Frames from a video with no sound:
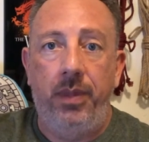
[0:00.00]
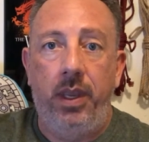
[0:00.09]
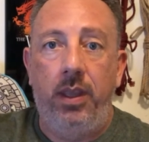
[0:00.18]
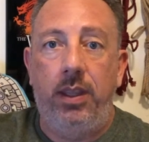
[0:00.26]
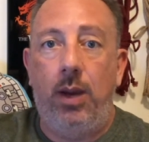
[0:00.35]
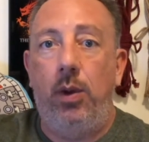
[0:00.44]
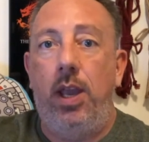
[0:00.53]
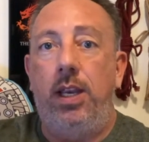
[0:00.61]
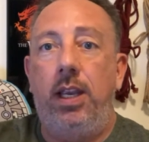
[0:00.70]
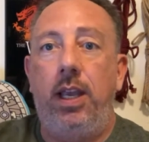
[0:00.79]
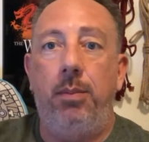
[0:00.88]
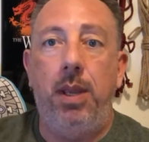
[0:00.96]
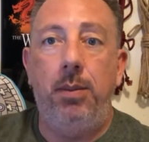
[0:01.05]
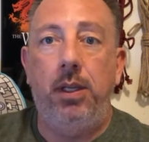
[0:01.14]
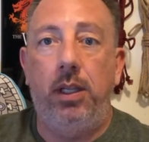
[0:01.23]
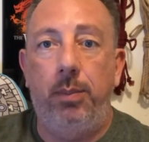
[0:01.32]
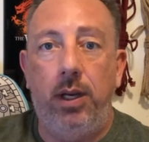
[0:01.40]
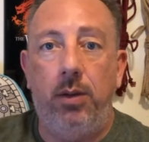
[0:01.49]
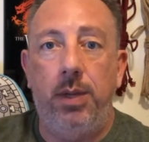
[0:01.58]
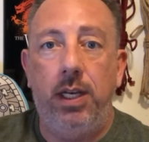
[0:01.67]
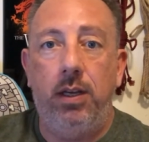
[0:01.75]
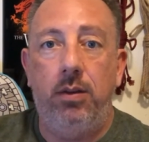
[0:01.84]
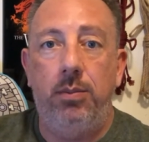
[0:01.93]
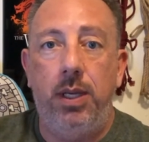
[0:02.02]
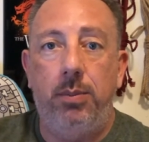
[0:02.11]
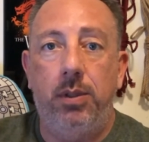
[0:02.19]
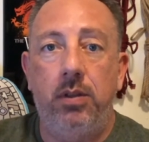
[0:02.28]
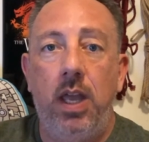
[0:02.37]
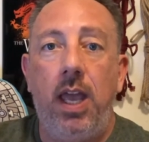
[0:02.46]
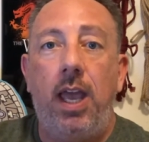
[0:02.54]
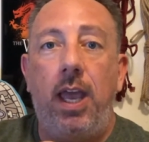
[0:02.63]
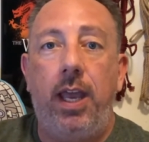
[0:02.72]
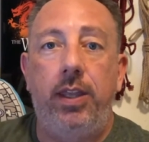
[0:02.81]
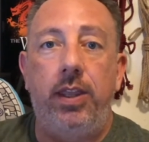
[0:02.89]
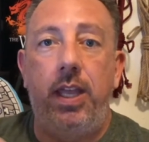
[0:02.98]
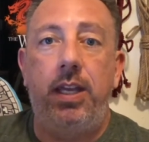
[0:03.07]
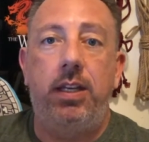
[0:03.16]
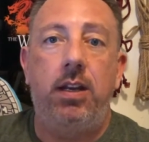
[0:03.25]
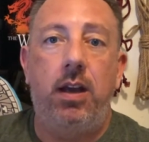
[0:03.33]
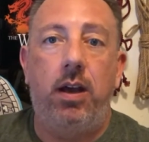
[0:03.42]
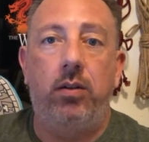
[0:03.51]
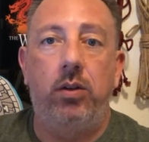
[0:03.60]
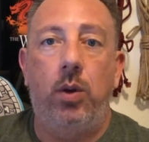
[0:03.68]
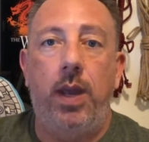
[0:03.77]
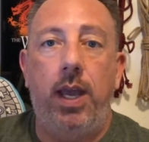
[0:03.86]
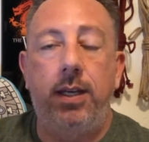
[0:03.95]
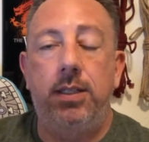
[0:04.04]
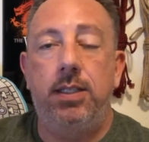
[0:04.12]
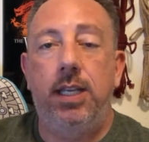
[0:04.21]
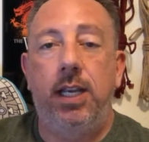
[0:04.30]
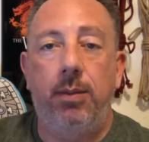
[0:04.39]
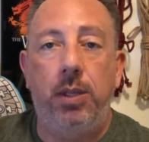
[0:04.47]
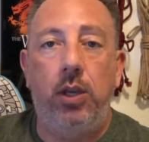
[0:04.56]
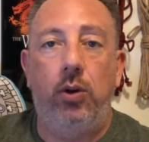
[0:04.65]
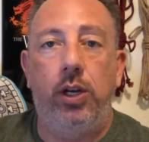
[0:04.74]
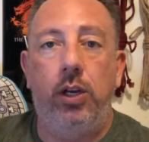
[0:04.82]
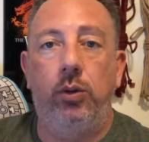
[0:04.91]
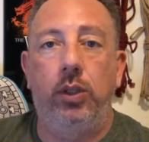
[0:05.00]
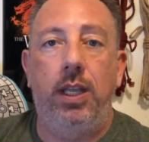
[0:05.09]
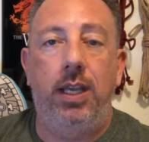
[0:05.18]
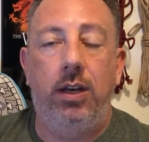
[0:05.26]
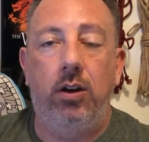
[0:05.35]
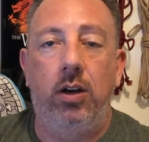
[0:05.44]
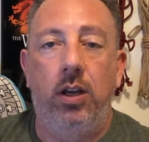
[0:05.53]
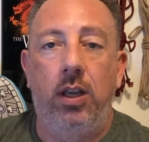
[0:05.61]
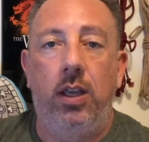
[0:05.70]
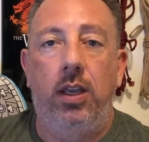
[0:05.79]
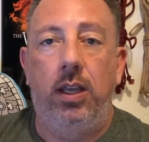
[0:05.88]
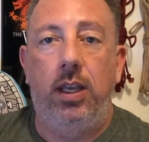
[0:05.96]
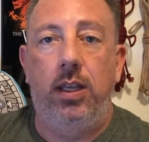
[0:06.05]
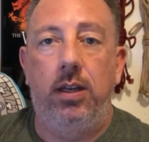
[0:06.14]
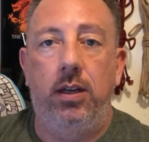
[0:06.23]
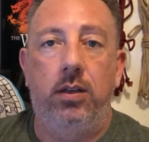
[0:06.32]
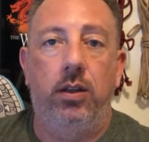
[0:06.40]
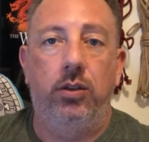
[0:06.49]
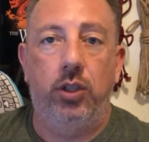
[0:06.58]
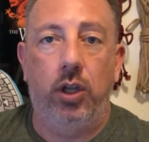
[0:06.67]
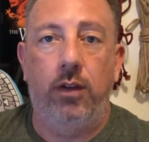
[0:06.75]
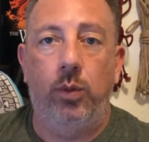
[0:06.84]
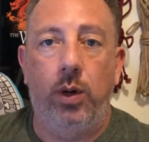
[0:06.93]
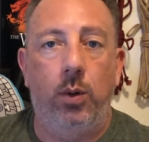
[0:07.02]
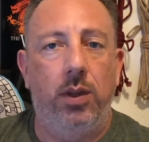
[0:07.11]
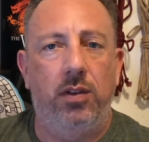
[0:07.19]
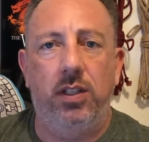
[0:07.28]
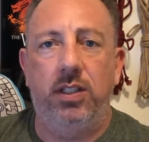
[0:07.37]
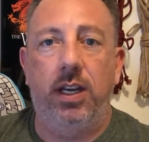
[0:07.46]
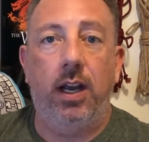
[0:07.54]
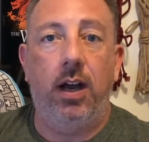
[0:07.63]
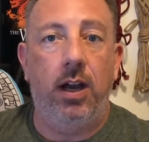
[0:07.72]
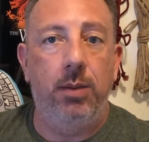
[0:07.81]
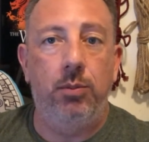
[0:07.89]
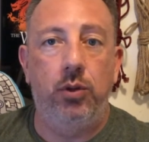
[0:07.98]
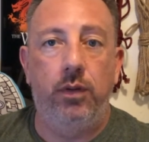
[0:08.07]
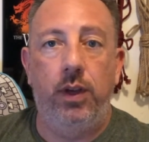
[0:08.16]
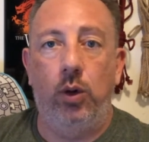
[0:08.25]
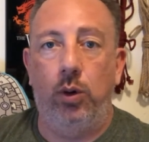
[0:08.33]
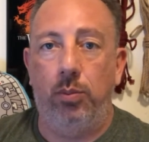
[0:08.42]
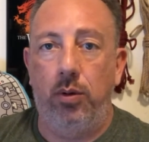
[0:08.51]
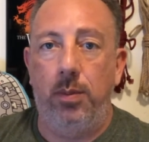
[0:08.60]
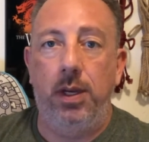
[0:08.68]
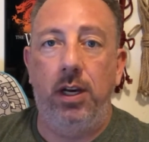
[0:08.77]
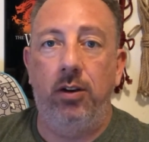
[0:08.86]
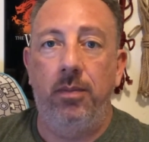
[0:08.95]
That way I can get maybe a lapel mic on people, and then I'll go ahead and sync up the audio later in another software, whether it's like iMovie or Premiere.